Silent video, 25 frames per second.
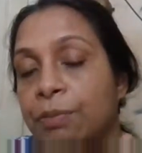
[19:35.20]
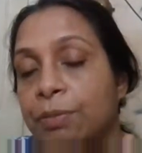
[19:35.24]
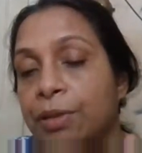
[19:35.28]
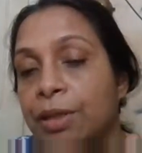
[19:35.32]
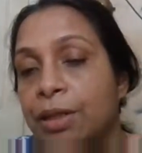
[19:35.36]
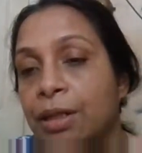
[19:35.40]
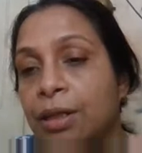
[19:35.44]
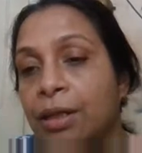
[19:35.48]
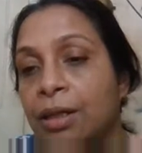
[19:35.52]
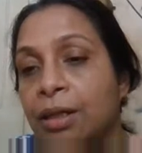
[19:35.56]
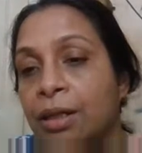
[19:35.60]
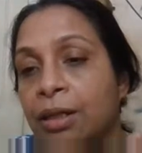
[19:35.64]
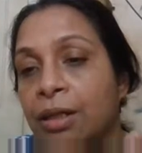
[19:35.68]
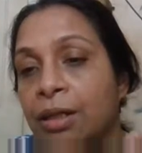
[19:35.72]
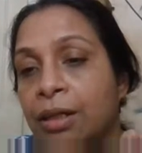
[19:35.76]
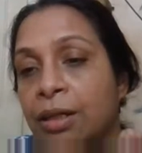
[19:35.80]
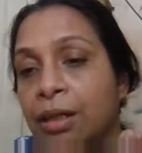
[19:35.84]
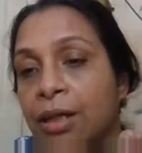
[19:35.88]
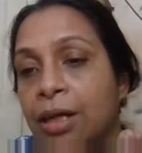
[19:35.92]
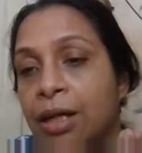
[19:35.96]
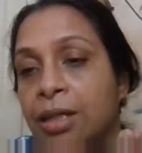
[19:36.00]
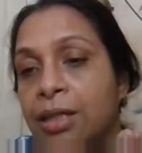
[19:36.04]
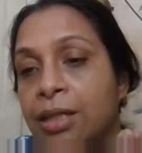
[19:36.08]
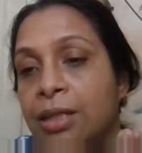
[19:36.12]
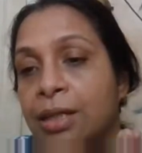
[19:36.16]
Dey,
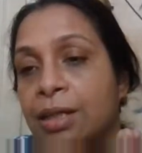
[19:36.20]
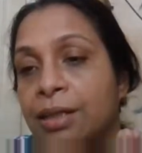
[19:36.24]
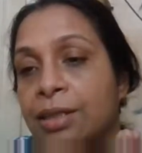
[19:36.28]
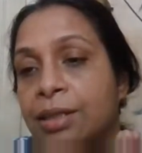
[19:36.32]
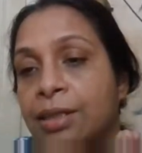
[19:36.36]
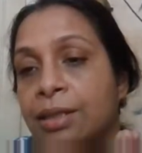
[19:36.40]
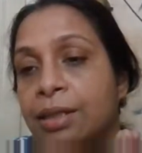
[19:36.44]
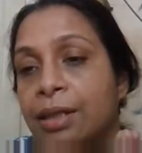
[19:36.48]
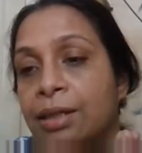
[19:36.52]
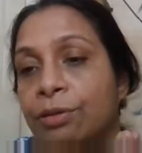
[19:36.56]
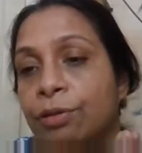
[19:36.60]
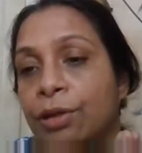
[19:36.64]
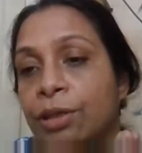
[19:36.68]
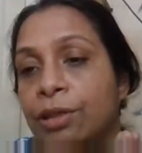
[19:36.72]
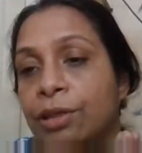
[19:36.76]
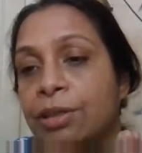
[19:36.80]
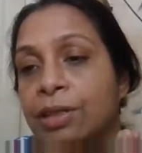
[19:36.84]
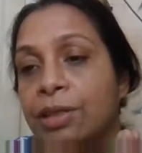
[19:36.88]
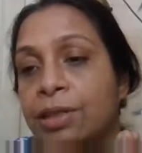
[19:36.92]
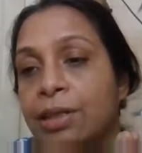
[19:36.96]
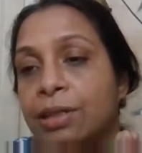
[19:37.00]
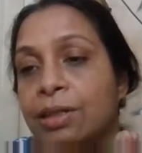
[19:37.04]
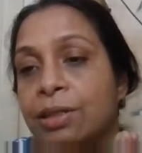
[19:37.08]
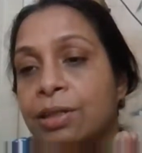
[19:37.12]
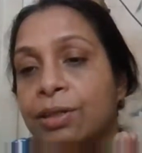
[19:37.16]
he has asked that what
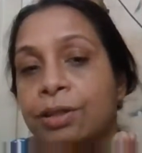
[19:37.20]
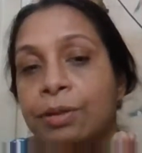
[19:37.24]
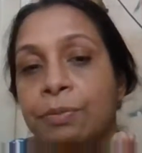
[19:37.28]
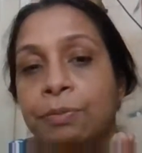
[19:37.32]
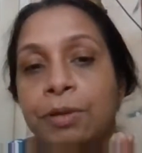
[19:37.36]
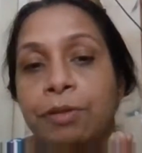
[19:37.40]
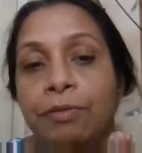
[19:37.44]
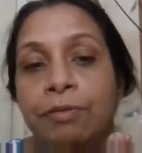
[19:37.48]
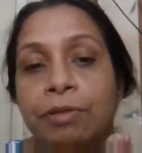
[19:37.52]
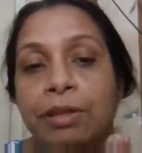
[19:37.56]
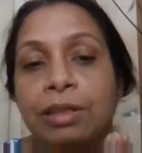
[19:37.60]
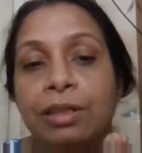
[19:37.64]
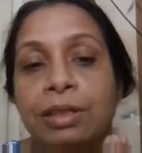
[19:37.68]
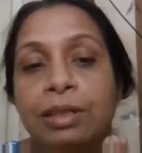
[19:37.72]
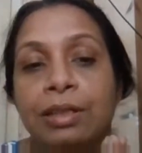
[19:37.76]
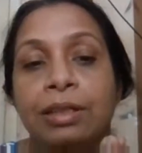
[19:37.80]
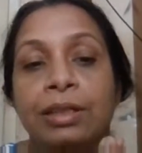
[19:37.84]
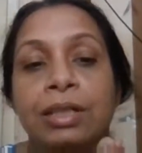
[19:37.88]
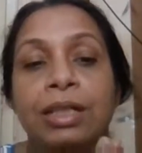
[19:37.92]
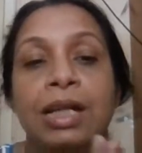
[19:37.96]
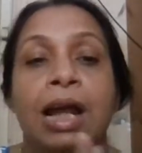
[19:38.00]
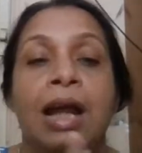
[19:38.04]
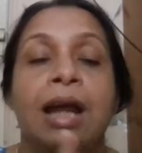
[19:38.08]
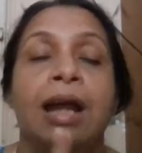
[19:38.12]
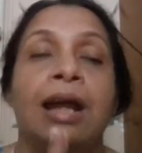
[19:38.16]
is descriptive
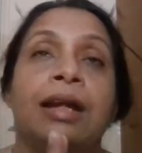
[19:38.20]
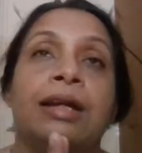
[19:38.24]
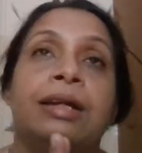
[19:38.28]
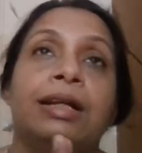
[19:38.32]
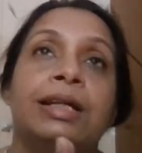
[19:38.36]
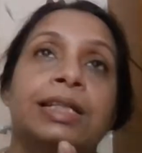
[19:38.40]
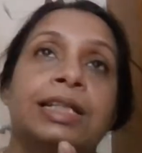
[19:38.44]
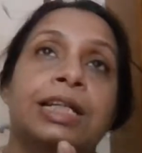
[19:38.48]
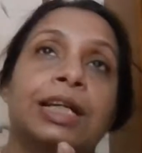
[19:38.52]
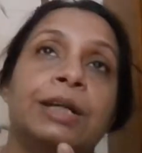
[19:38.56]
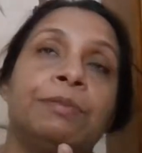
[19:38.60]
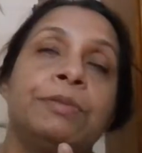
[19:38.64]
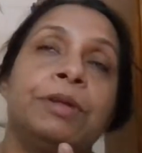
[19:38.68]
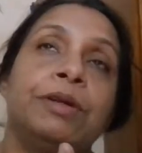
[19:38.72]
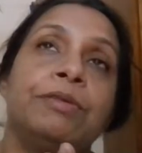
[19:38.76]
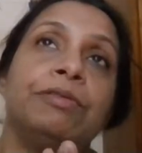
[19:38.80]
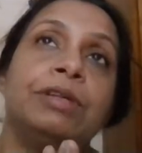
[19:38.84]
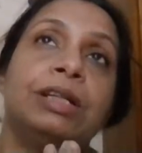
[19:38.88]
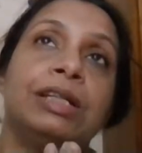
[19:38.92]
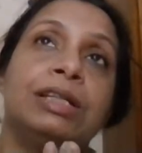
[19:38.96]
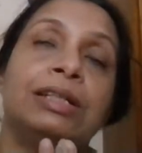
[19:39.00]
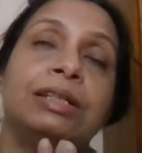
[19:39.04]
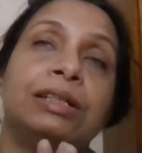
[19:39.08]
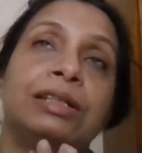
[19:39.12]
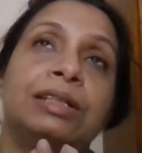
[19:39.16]
research. Descriptive
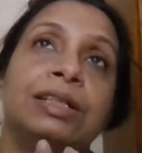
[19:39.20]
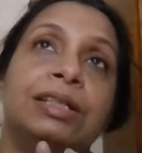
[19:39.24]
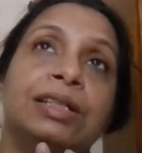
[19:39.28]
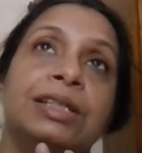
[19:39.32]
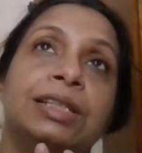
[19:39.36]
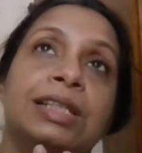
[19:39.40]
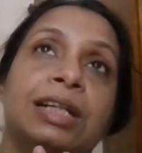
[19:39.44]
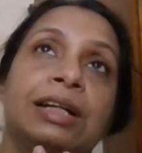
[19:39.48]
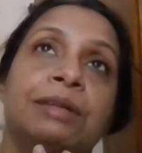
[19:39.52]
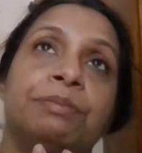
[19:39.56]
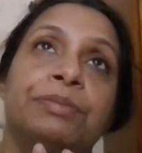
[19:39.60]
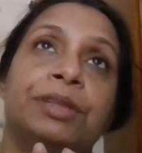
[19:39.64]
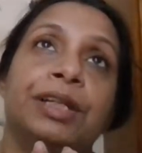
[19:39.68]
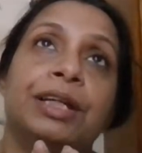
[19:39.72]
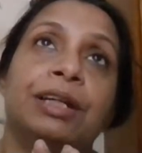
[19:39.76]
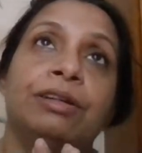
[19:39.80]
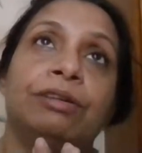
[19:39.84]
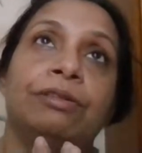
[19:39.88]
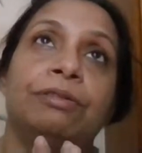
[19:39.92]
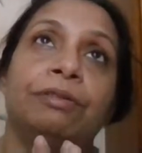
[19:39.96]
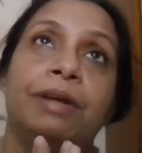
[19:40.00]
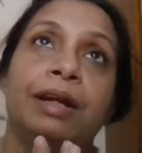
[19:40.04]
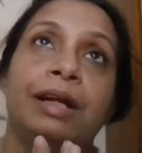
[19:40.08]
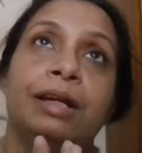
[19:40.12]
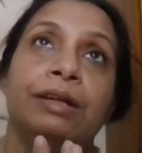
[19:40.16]
research is
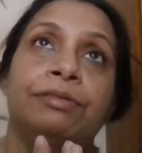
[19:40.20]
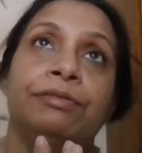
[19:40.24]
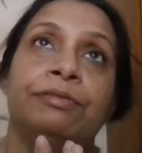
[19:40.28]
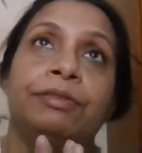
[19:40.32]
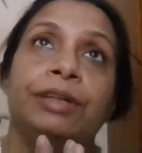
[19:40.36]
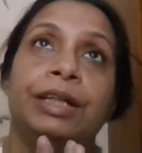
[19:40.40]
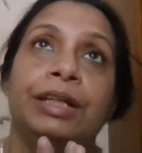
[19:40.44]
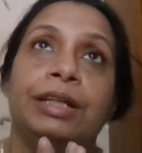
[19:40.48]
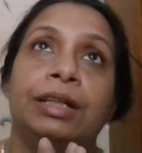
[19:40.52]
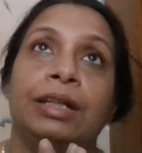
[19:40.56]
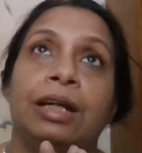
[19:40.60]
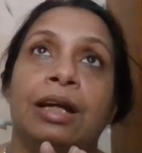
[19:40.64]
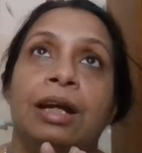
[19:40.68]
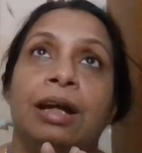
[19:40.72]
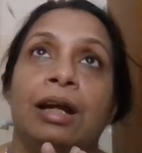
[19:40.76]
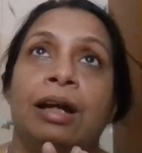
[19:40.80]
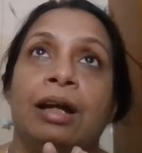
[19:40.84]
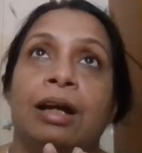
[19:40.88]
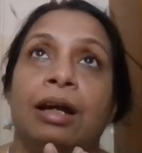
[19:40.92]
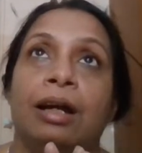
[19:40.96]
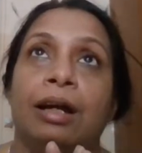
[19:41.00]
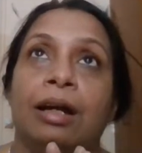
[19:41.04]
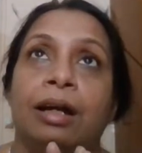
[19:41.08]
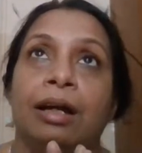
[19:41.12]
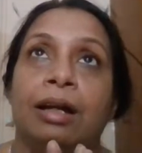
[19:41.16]
something where we
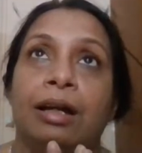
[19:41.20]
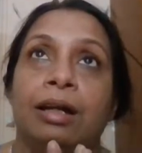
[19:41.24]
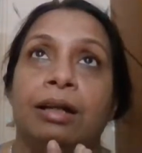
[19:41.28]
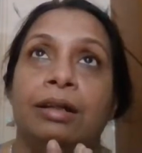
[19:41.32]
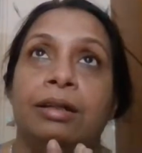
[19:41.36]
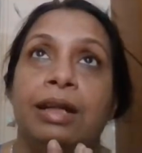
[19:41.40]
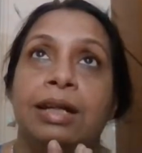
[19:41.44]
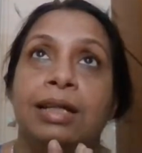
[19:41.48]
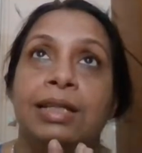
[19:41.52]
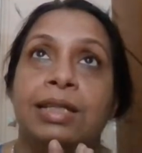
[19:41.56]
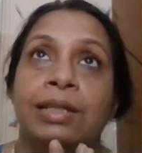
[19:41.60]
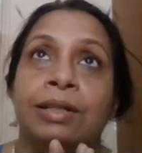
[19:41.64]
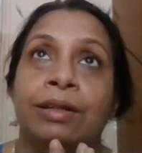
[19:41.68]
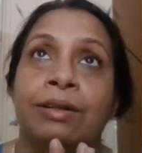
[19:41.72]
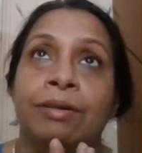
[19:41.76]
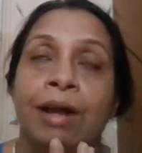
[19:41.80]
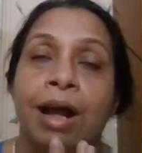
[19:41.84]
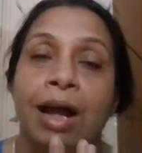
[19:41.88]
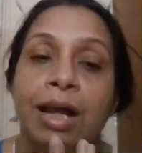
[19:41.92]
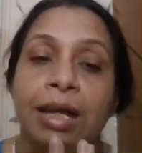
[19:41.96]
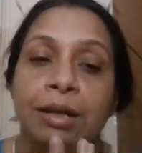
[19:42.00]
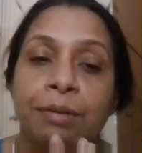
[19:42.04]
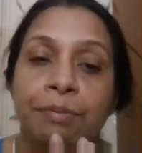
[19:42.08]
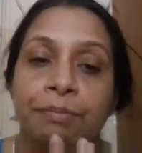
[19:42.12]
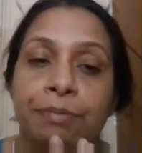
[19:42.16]

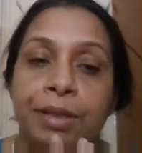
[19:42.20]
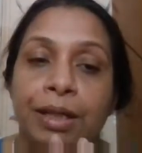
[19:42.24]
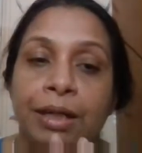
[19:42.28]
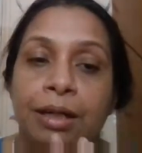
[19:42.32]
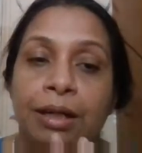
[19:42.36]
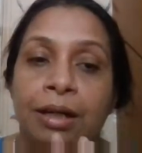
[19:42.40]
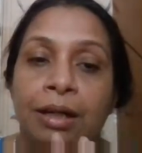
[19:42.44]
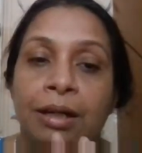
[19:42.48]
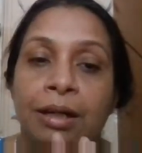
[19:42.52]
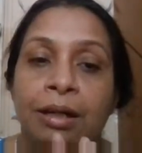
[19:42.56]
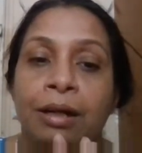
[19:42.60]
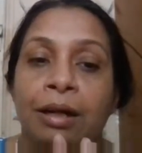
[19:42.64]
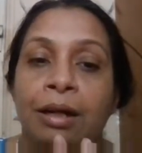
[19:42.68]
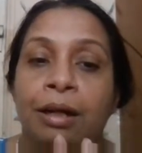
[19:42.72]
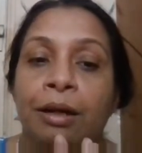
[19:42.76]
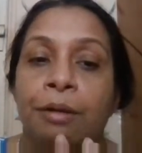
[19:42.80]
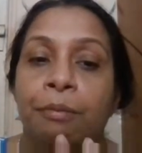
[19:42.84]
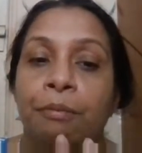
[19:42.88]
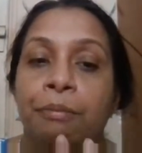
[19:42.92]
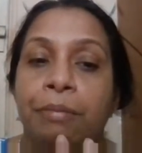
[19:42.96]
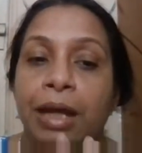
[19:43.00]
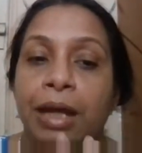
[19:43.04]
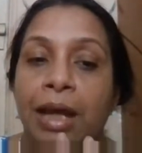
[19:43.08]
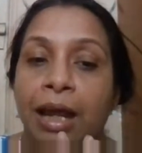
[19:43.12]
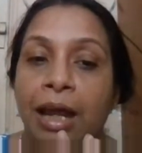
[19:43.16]
describe the
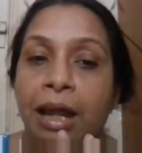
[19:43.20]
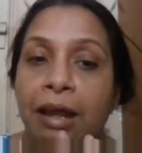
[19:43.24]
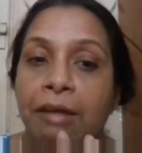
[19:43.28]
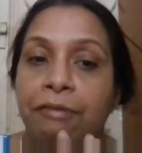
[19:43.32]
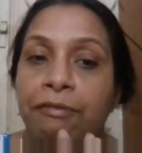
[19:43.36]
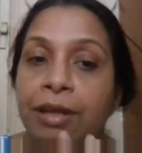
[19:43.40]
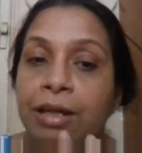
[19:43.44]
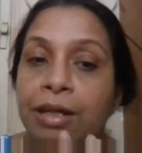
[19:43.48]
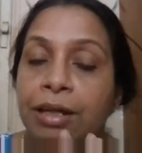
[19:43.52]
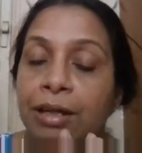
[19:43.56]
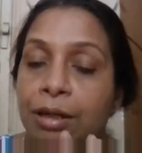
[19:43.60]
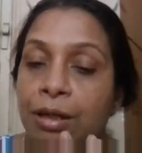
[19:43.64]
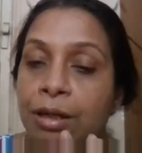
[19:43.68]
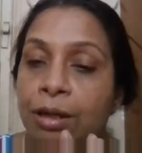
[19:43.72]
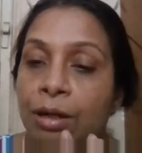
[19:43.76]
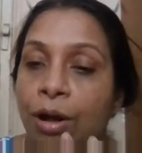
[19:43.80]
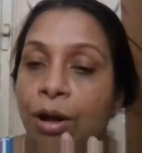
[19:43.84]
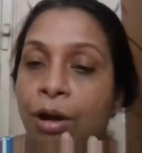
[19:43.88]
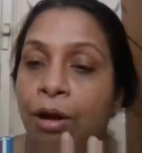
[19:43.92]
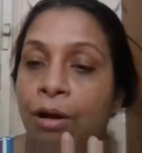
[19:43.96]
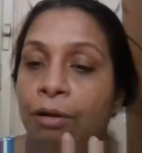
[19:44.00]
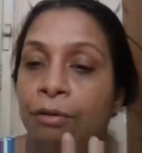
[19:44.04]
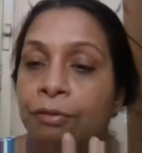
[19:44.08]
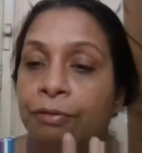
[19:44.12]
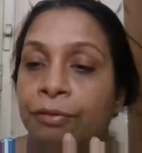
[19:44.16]
behavior
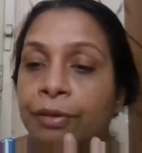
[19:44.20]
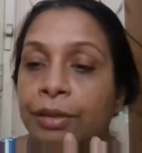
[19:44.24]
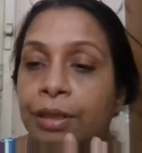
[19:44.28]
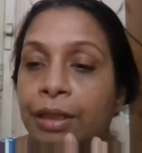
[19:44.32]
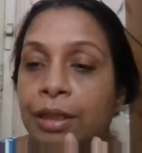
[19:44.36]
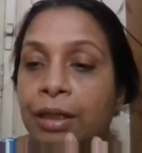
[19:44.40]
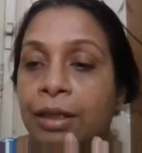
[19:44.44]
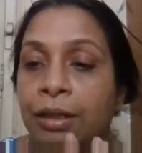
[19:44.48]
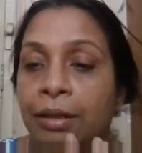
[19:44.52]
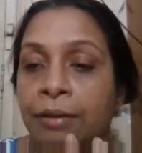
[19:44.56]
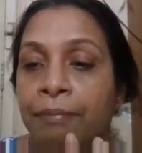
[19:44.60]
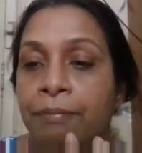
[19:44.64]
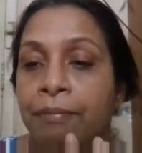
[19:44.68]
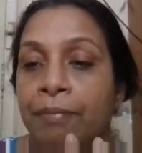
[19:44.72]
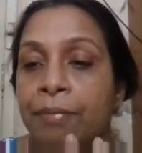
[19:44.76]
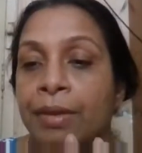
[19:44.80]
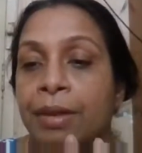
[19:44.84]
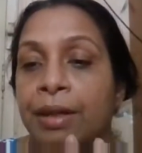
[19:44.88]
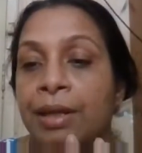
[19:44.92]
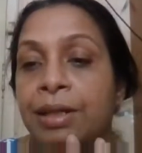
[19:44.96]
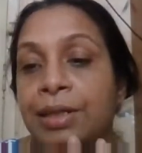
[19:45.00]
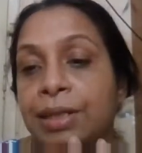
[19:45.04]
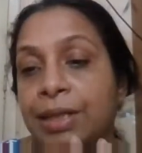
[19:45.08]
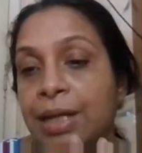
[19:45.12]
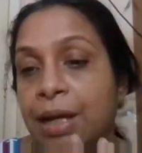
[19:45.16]
of the
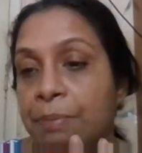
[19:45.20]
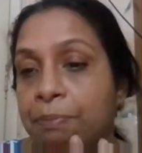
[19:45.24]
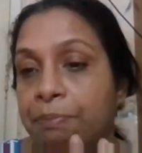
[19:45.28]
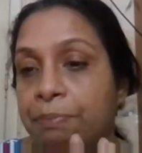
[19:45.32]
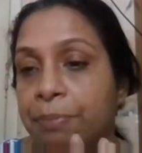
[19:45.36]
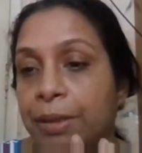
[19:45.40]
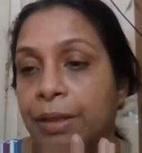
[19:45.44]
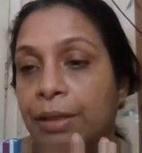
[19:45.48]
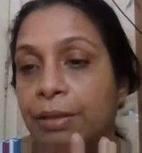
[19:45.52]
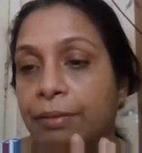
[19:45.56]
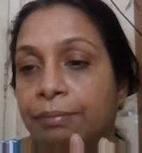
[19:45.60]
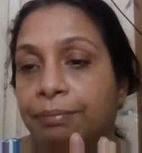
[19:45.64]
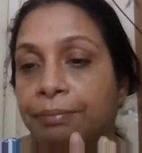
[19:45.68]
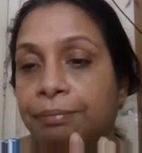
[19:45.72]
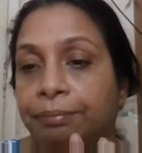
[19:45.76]
sample.